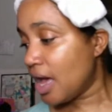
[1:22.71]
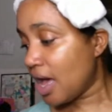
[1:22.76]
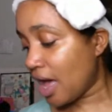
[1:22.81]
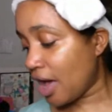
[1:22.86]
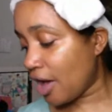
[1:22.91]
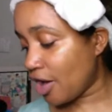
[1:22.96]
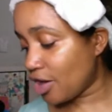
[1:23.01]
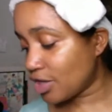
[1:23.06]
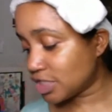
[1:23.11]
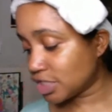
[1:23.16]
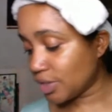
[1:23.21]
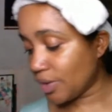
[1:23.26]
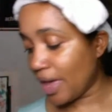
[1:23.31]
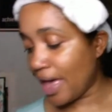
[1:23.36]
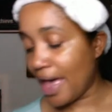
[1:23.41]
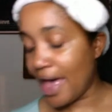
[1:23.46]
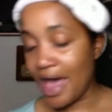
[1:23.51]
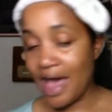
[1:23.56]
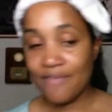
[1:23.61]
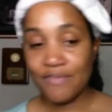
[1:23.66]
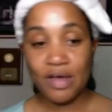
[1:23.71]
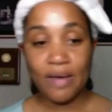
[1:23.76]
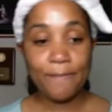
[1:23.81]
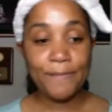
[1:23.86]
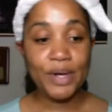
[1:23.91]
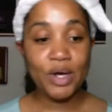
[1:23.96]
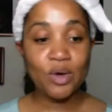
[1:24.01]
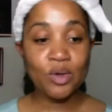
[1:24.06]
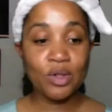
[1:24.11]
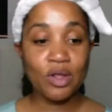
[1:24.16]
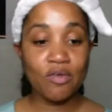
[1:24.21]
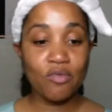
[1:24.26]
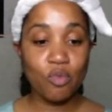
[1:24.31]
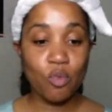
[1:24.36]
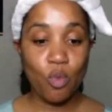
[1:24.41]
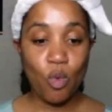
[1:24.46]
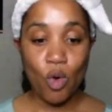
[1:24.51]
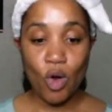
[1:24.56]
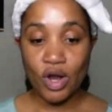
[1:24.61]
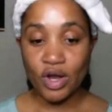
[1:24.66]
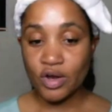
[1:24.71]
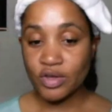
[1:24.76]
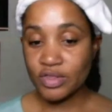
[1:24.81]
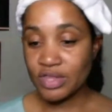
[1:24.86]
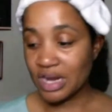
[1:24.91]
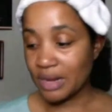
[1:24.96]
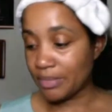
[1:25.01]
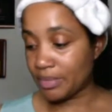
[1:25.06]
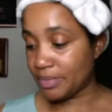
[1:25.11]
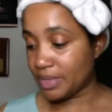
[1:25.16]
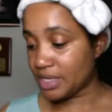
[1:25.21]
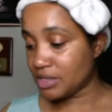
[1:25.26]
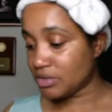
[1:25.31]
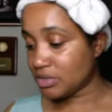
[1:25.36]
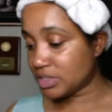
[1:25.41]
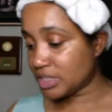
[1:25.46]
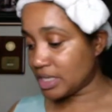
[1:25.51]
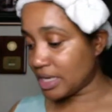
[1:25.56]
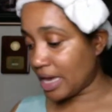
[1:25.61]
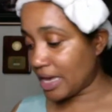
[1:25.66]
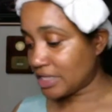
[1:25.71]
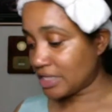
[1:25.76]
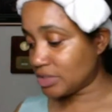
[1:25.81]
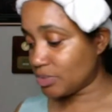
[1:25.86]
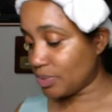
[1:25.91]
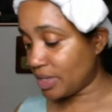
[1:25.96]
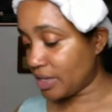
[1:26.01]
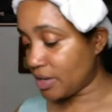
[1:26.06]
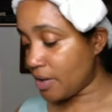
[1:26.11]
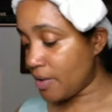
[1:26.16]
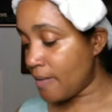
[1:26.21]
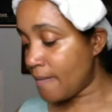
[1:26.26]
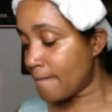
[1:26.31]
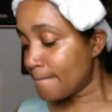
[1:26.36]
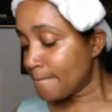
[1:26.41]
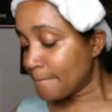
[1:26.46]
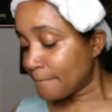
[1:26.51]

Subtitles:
I also have a bowl of water that I'm gonna be using as well.